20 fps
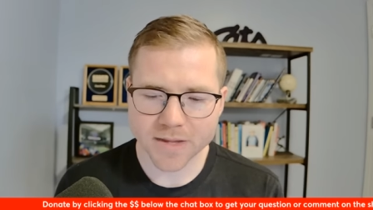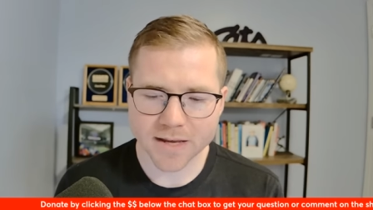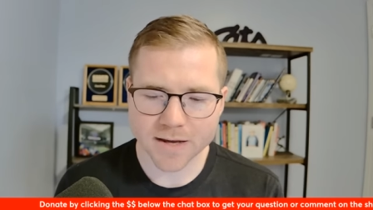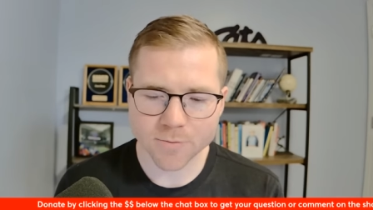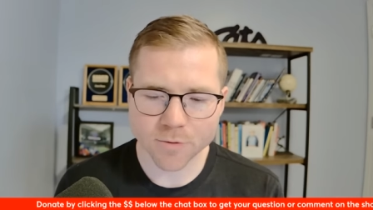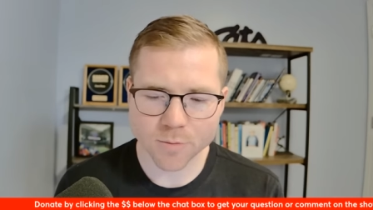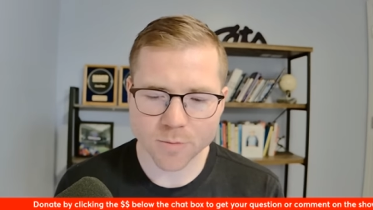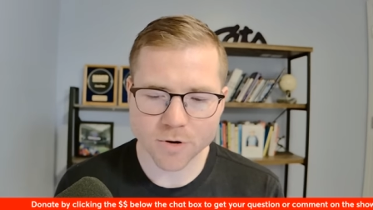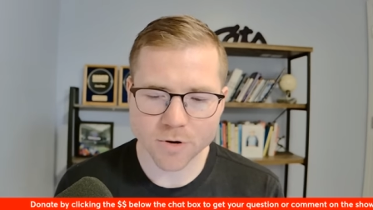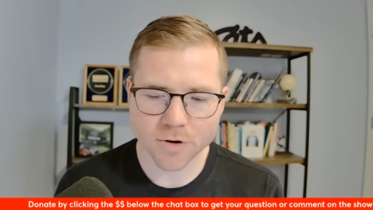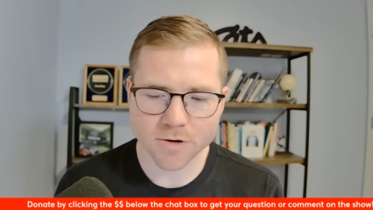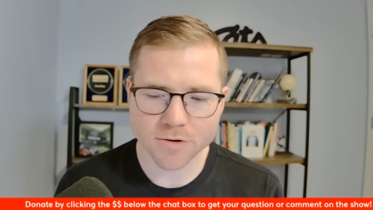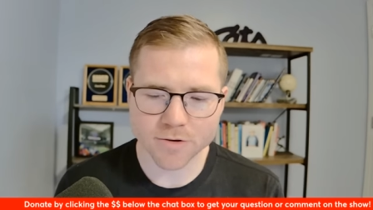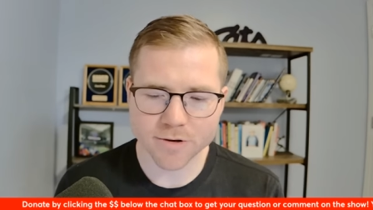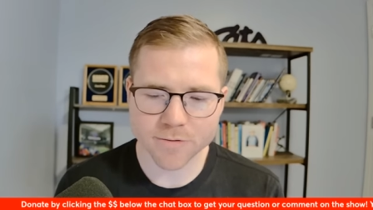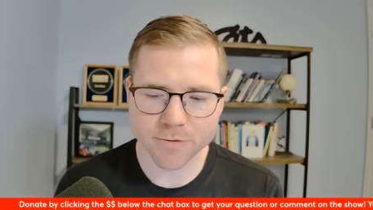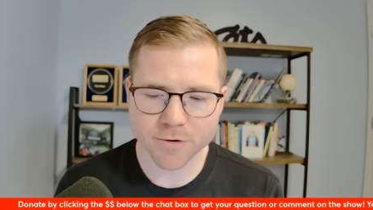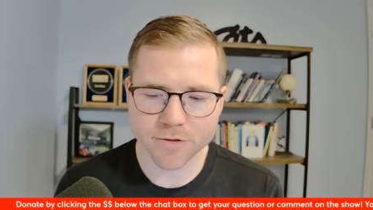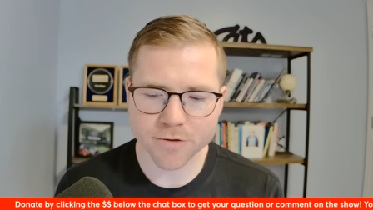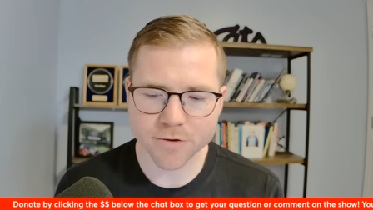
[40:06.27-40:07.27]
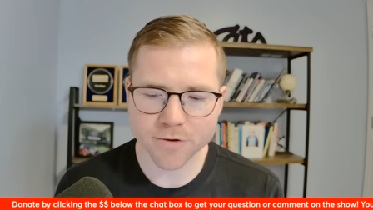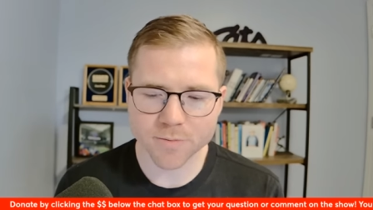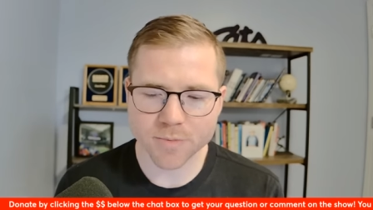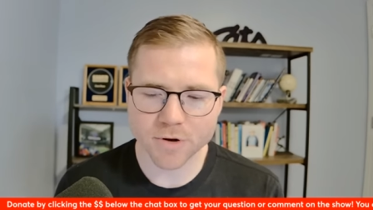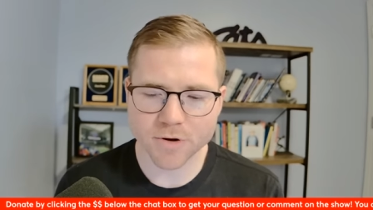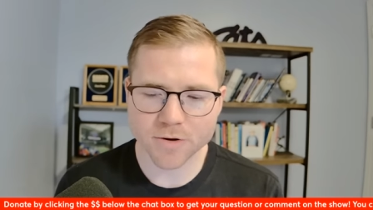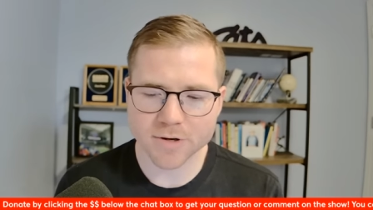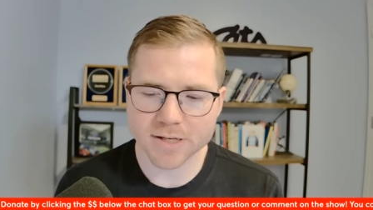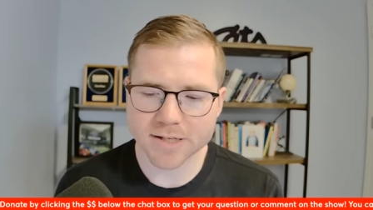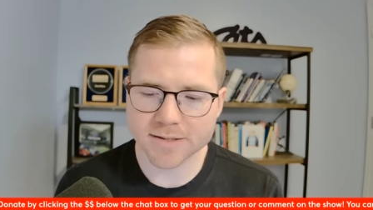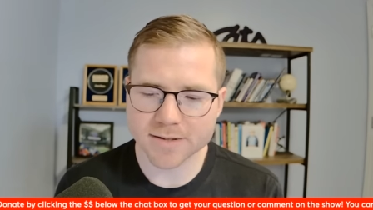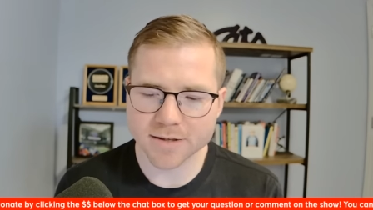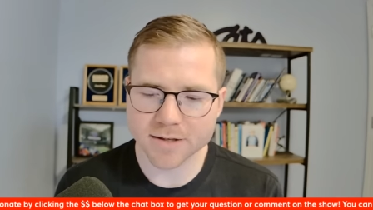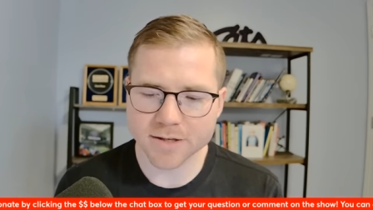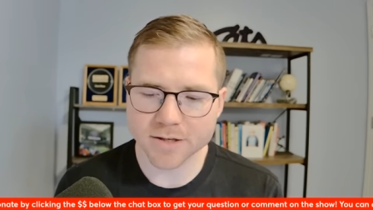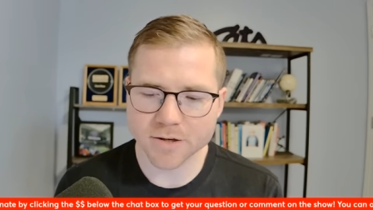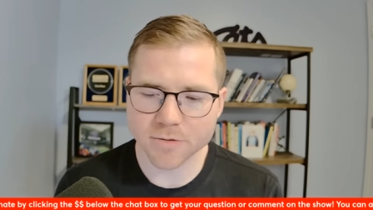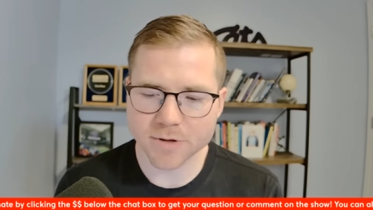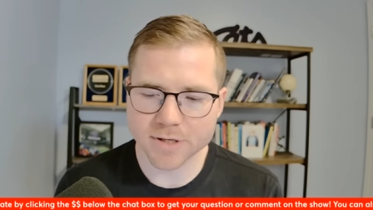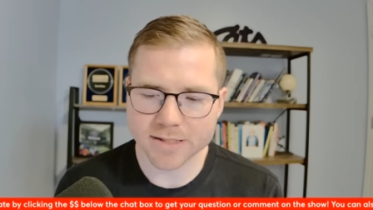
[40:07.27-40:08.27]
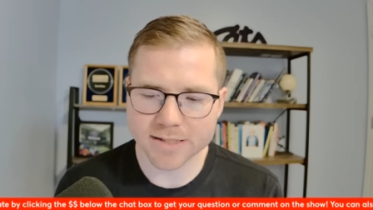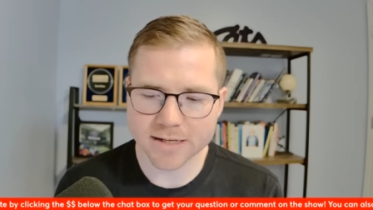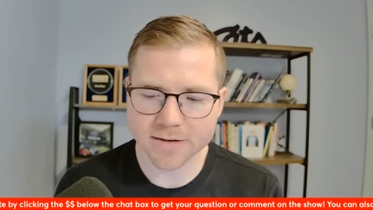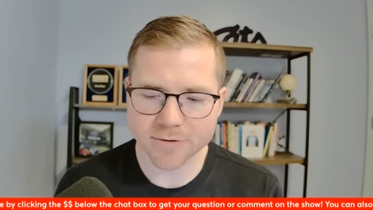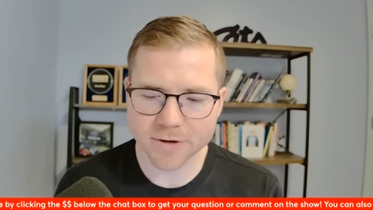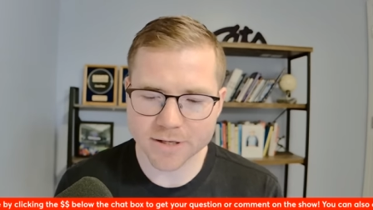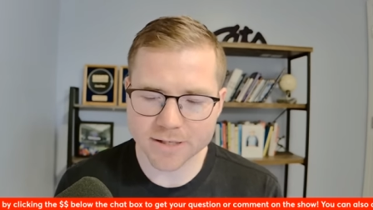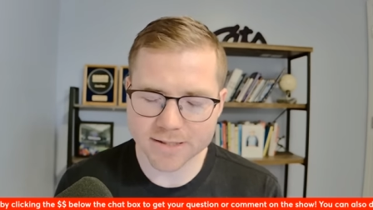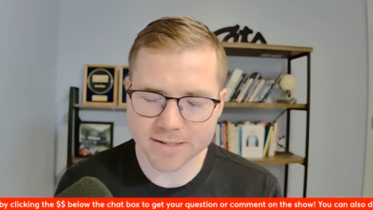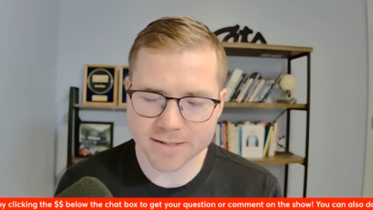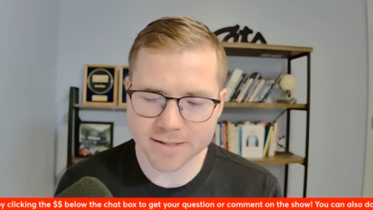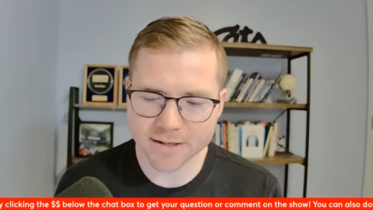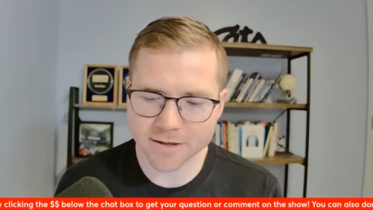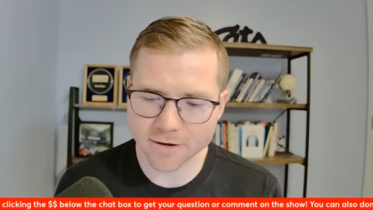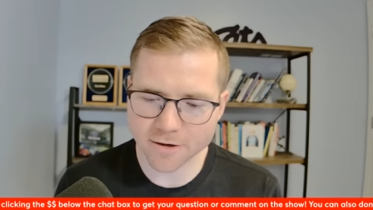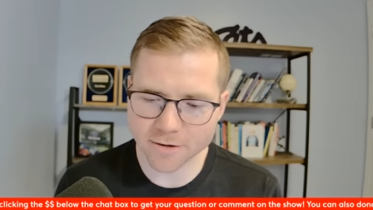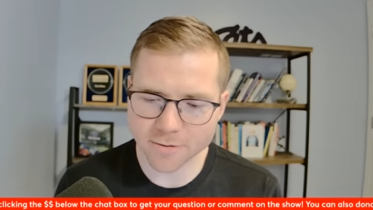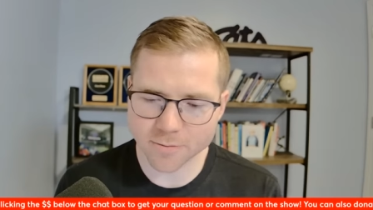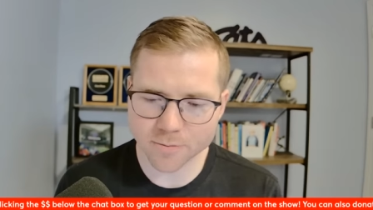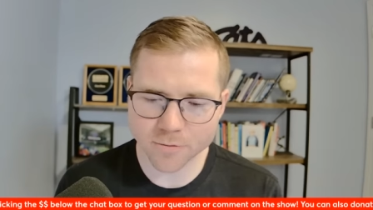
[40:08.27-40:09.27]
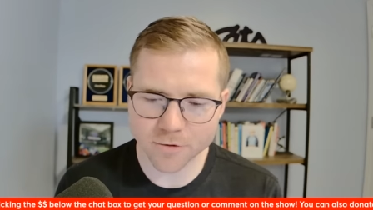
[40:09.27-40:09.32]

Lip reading: and we're partnering with third parties that no one has ever considered.